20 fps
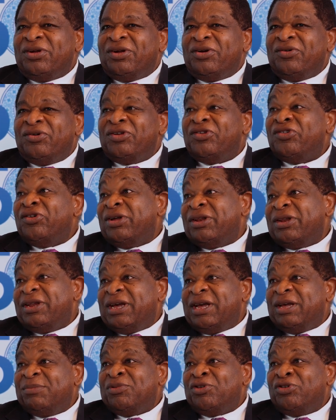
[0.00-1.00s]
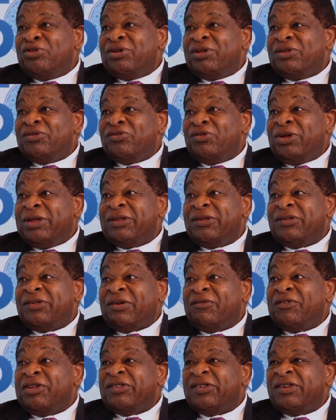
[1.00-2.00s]
rejoined the IPU in
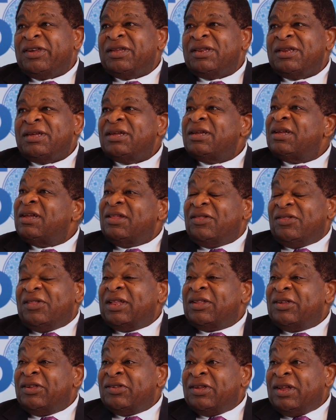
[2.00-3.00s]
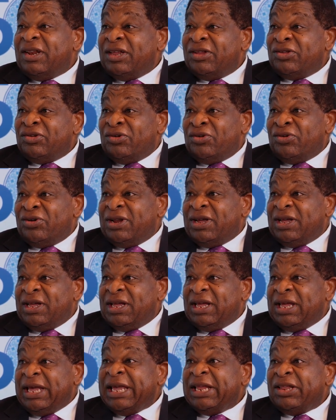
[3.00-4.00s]
2017. That is a little under
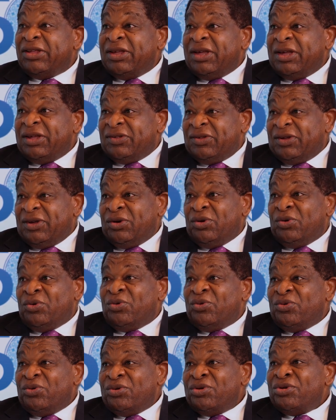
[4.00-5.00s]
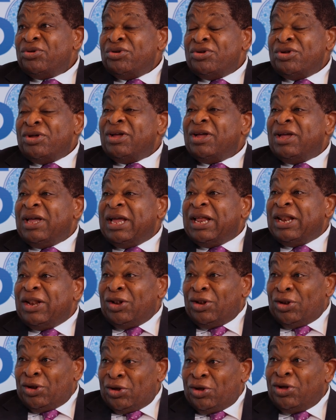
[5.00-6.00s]
8 years ago. A
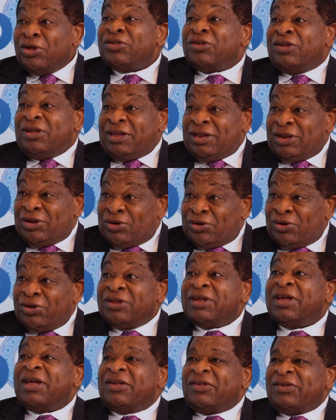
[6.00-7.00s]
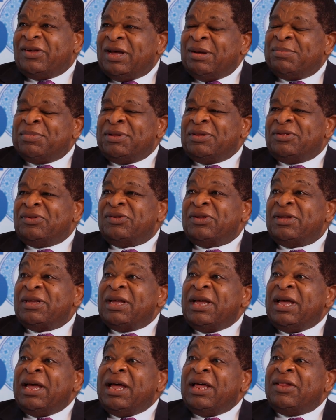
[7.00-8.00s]
lot has happened.
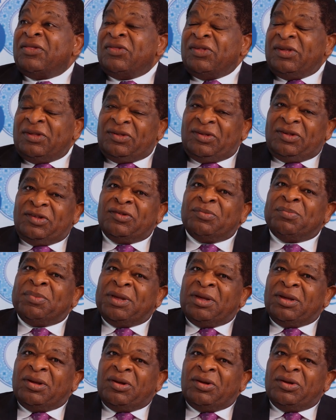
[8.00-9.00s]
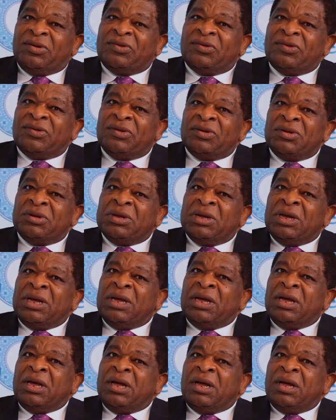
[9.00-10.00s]
And this is because
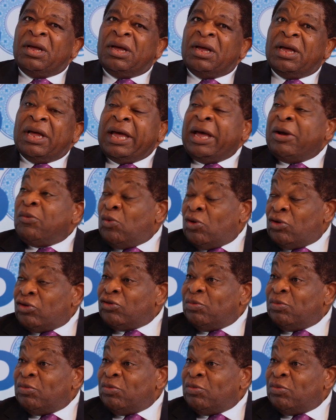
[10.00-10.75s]
I want